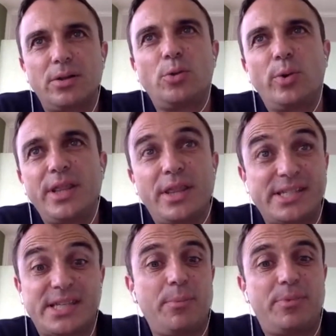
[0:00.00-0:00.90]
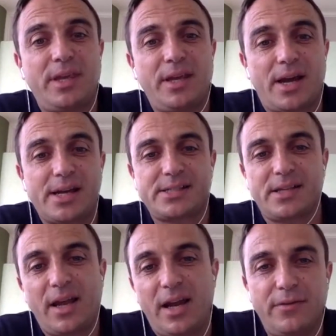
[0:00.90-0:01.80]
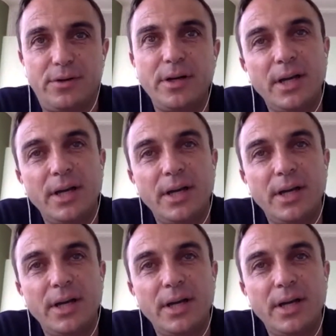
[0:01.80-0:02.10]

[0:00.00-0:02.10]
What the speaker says: doing the same thing as ever.